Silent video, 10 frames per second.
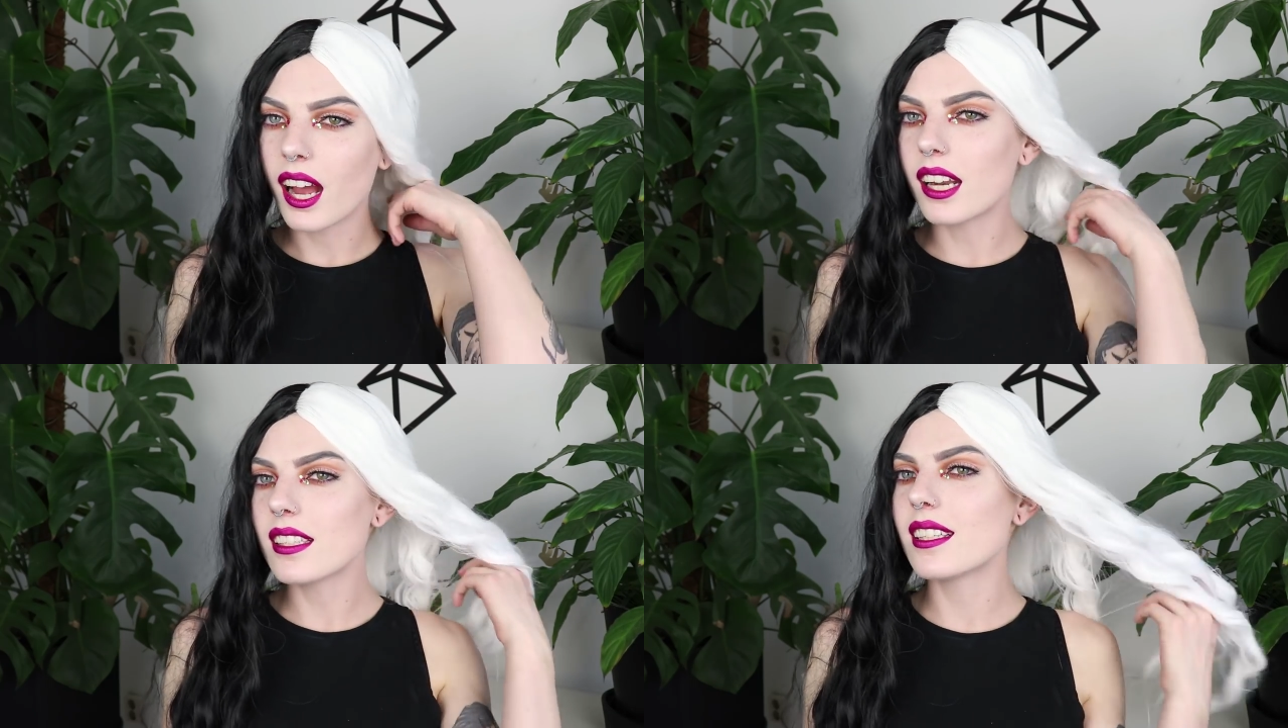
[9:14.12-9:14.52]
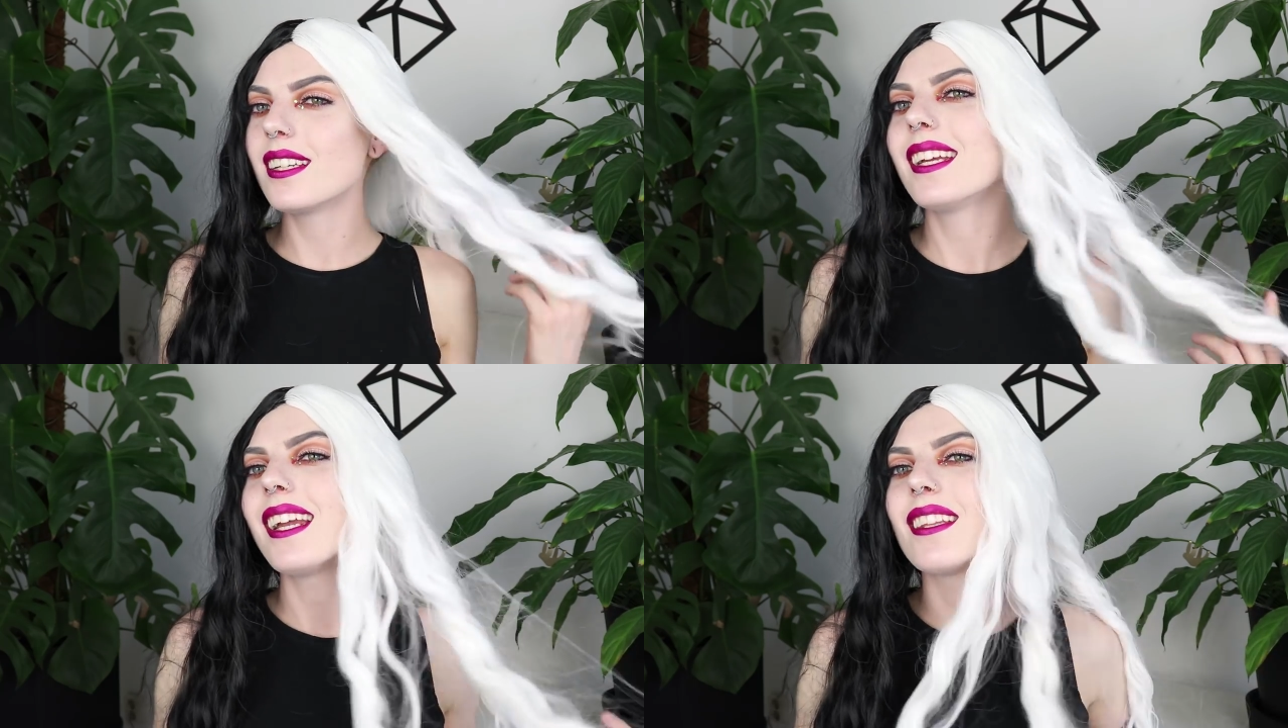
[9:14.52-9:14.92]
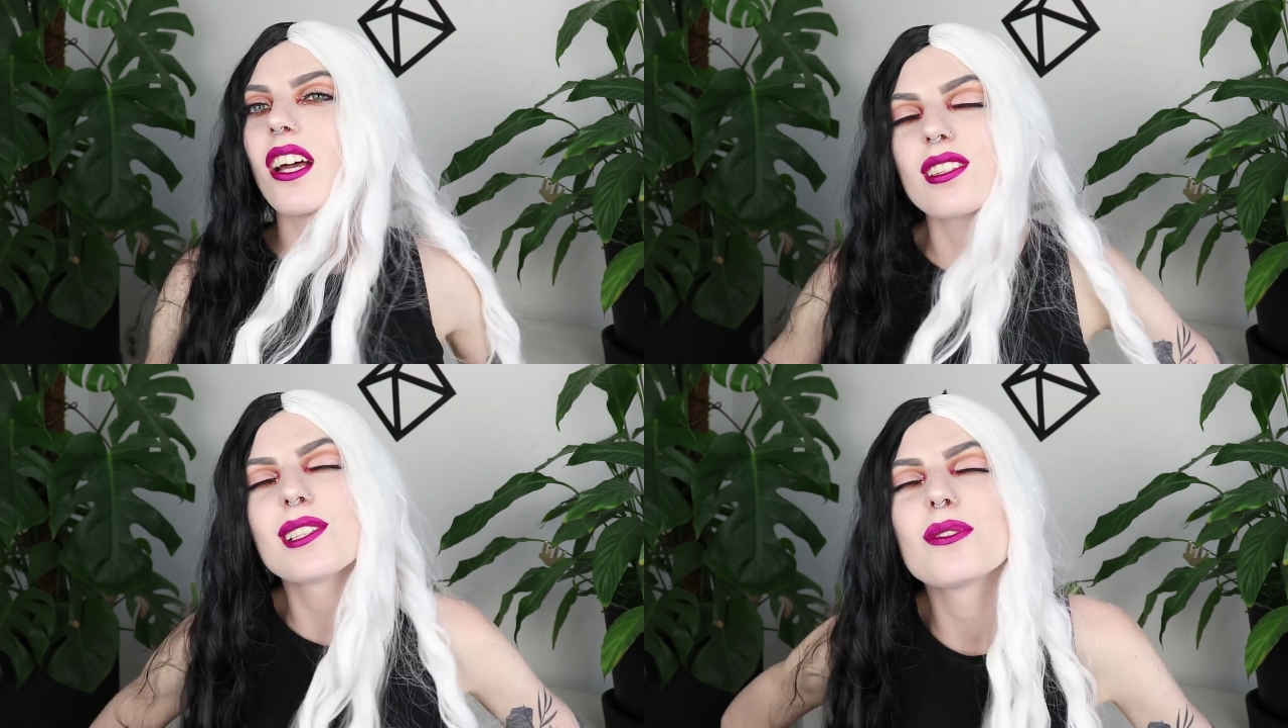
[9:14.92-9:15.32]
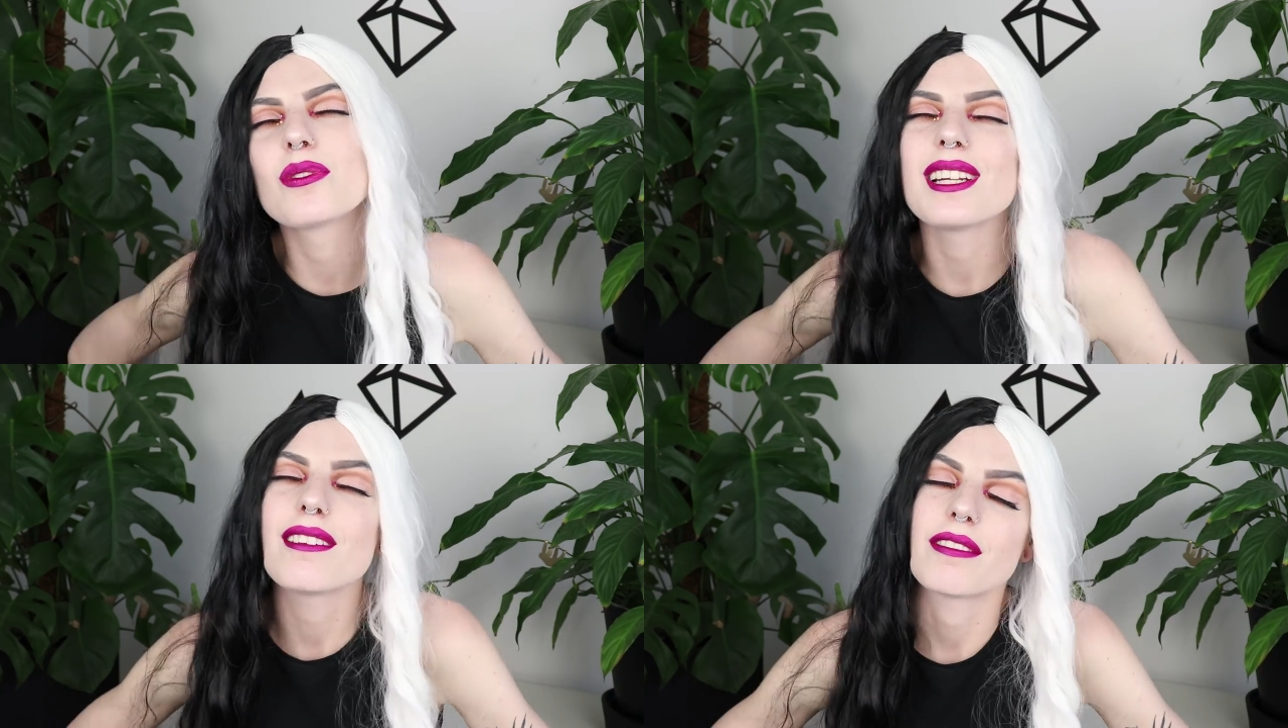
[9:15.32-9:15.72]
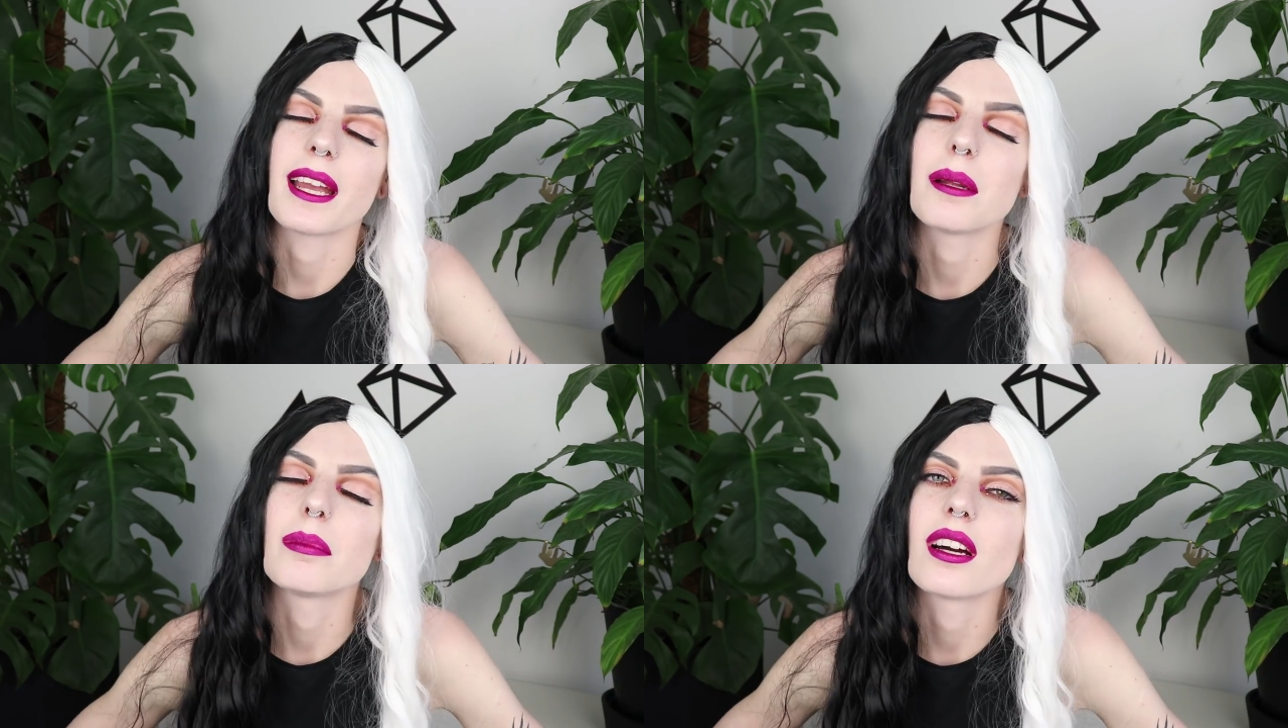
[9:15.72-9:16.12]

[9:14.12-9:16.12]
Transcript: Honestly, it does look really fake,